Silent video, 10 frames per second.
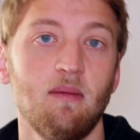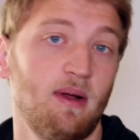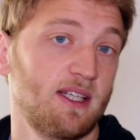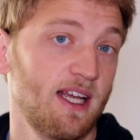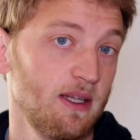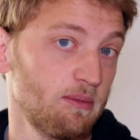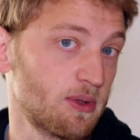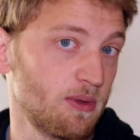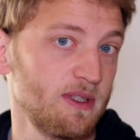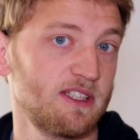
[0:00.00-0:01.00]
but Canon
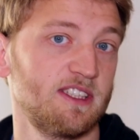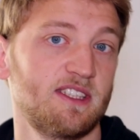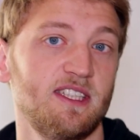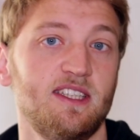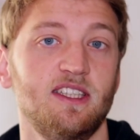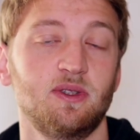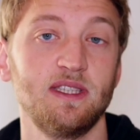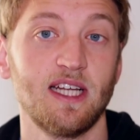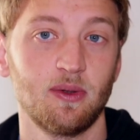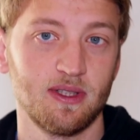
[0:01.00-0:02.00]
promises that the
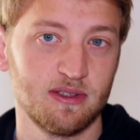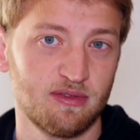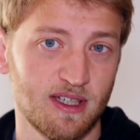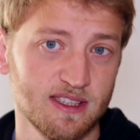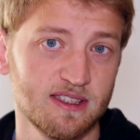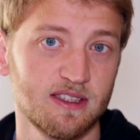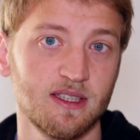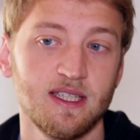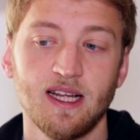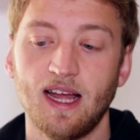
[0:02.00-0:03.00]
readout is
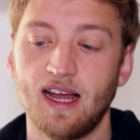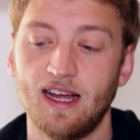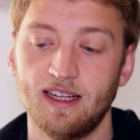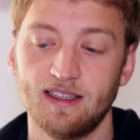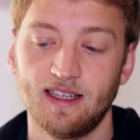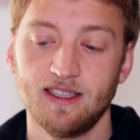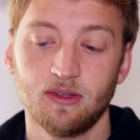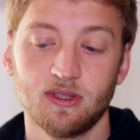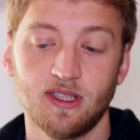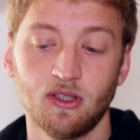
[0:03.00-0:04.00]
faster. And I need
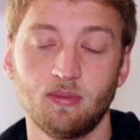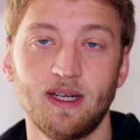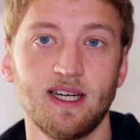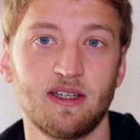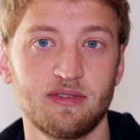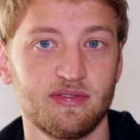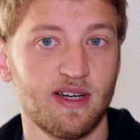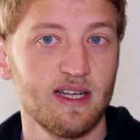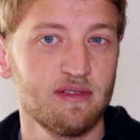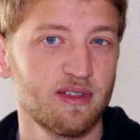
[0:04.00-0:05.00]
to say, on my
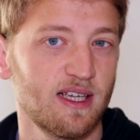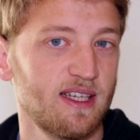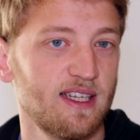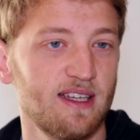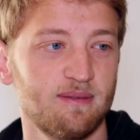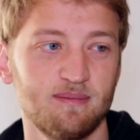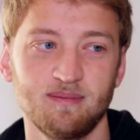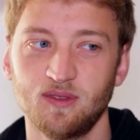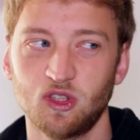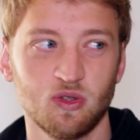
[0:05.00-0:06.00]
R5 I
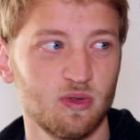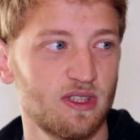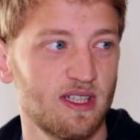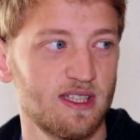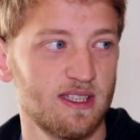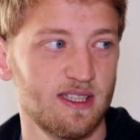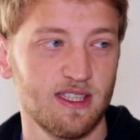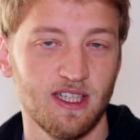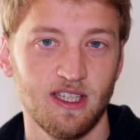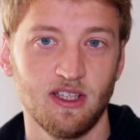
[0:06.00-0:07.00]
shoot
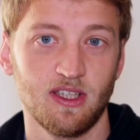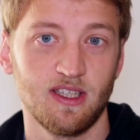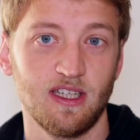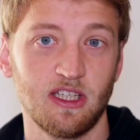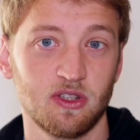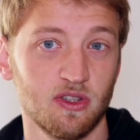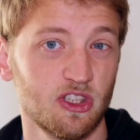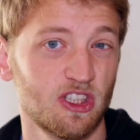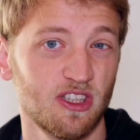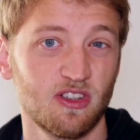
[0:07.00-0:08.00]
in the
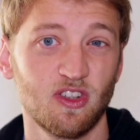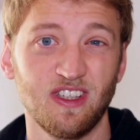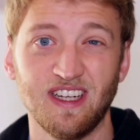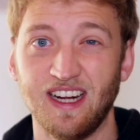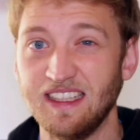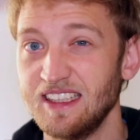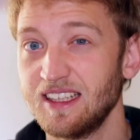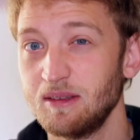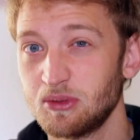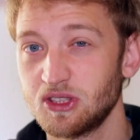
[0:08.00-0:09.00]
electronic shutter
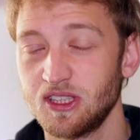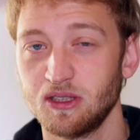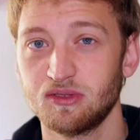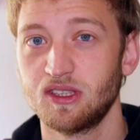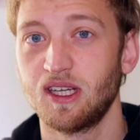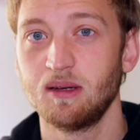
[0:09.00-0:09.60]
99% of the